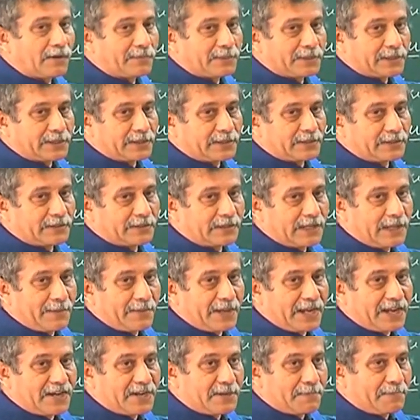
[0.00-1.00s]
orbital. I am
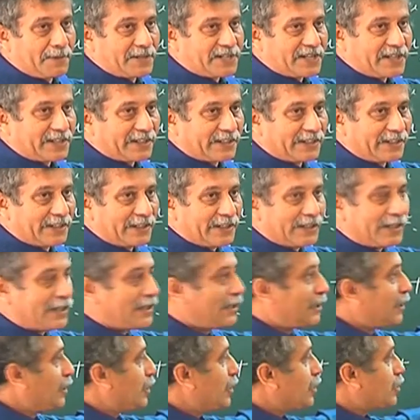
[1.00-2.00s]
again repeating.
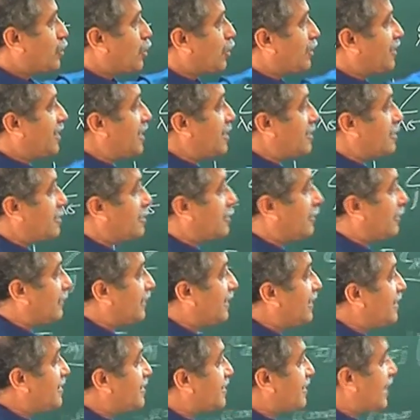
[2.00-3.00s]
So, this,
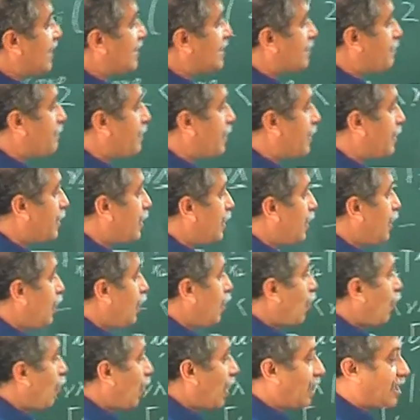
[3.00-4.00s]
this tells me
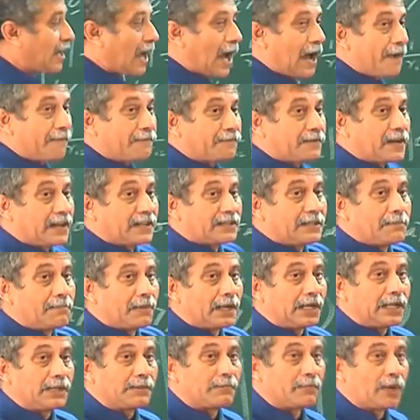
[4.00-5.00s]
what after the
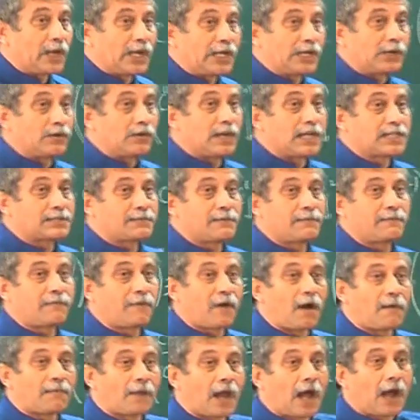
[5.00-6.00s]
mole molecule has been
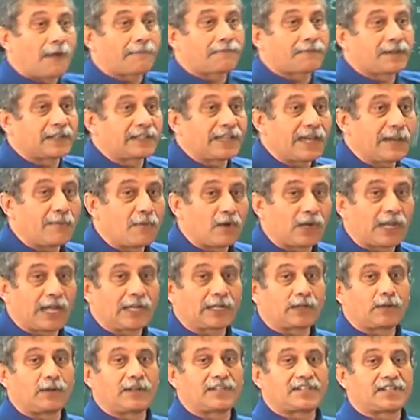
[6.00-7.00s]
formed, after the MO
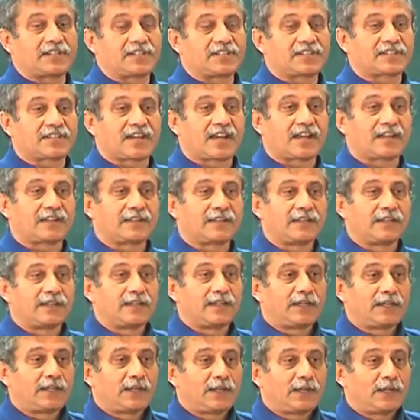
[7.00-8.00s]
calculation is done,
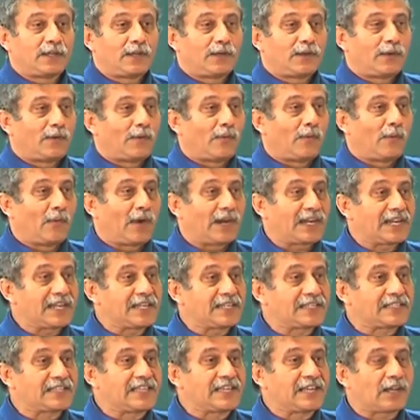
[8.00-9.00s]
what
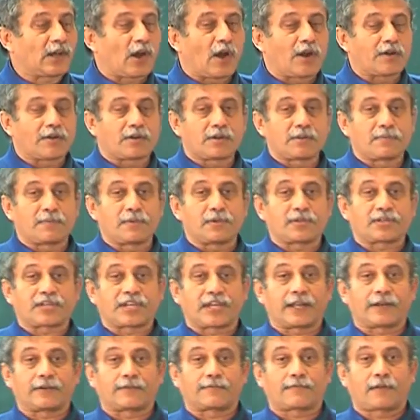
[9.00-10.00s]
is the
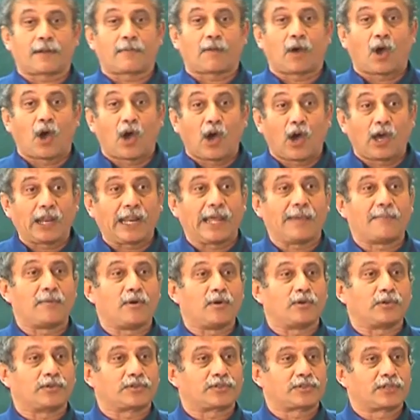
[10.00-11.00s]
contribution from all
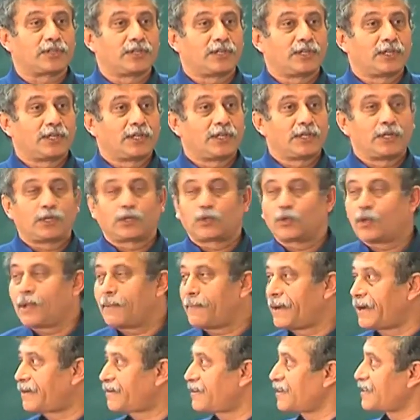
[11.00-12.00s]
MOs to a
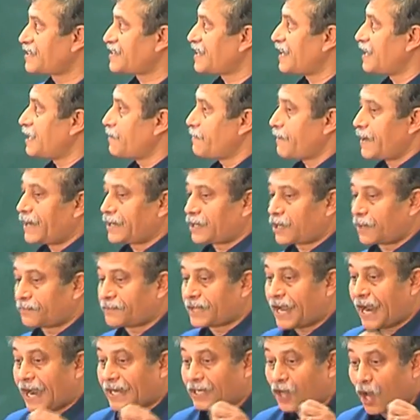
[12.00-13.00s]
matrix element of
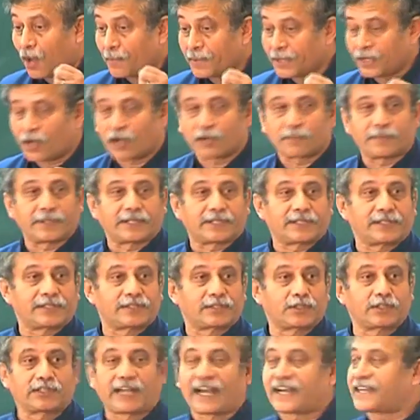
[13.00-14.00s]
the atomic orbital.
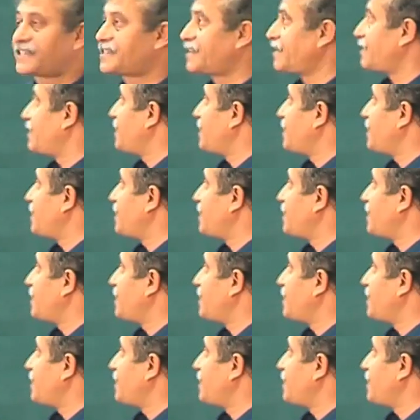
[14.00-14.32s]
So, that is the